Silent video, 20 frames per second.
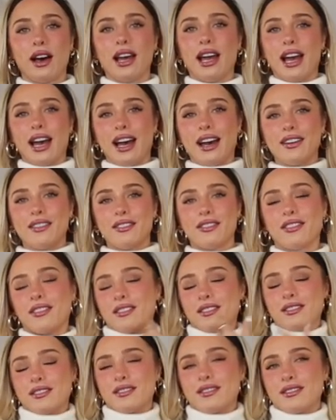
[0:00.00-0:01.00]
I have
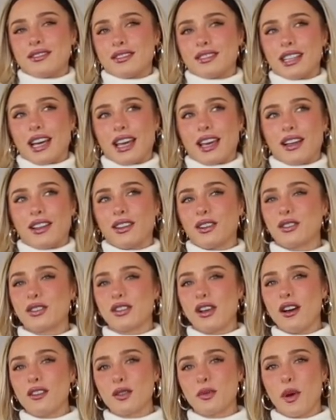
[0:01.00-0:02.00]
like a little
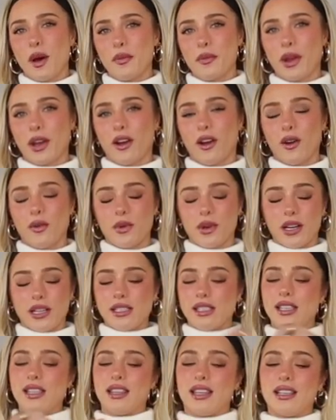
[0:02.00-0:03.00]
soft spot in my heart when I
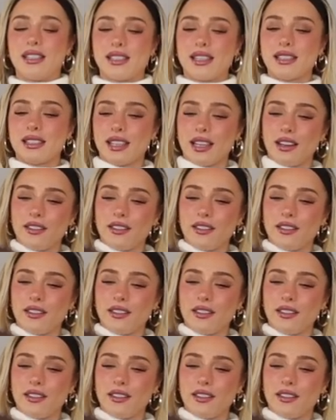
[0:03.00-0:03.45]
see things that say